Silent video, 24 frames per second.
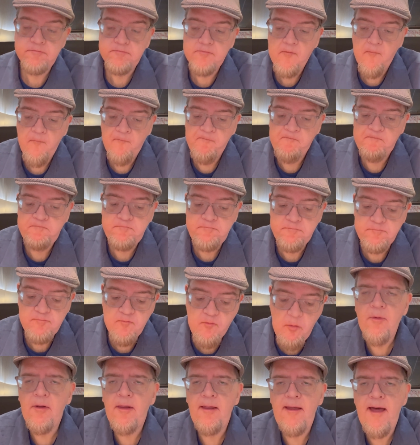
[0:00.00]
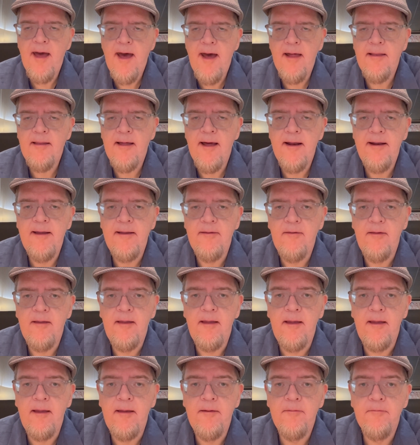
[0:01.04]
skin roll, really highlighting
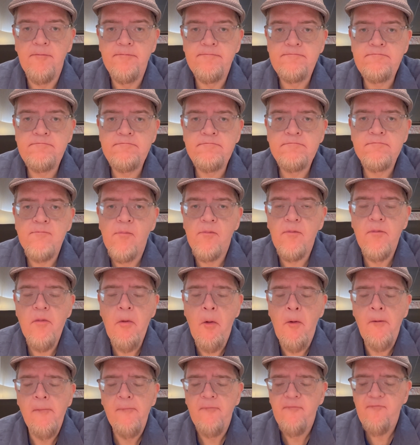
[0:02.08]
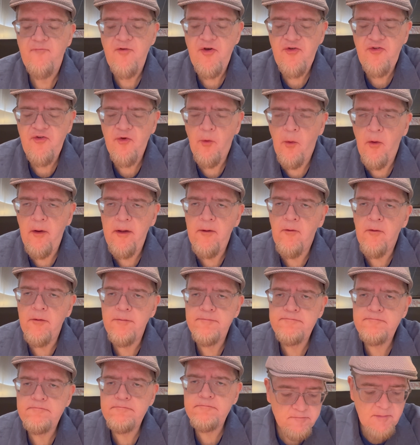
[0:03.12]
the fish
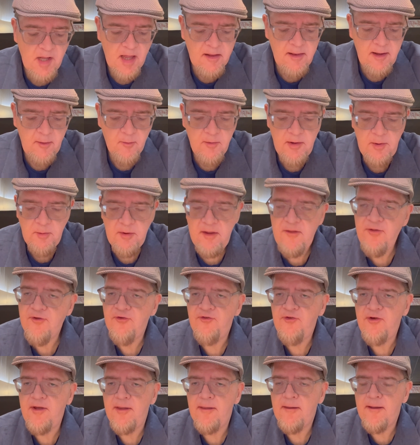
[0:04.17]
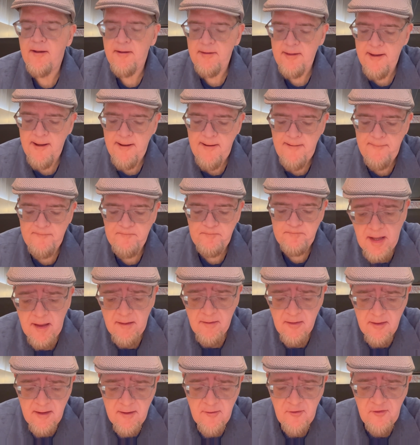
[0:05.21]
oil. I think when you eat the skin like that,
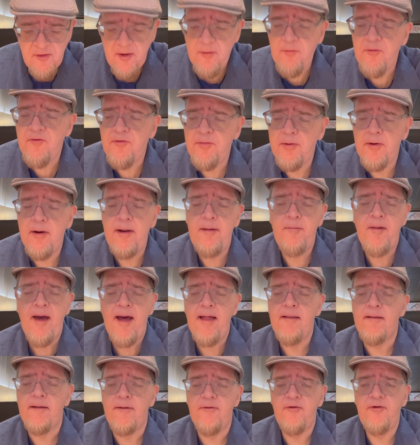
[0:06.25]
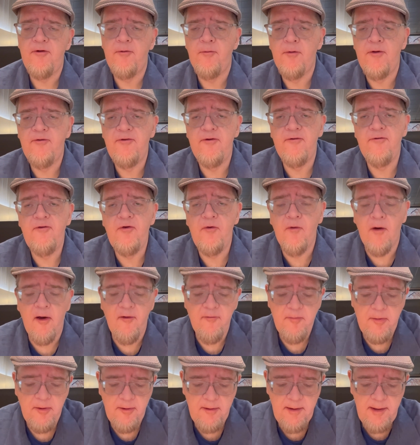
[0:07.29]
in this it was pretty balanced. It wasn't too
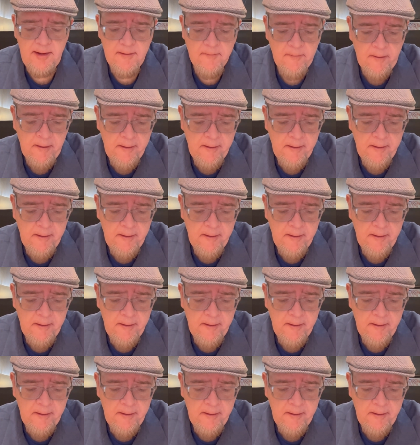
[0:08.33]
off-putting.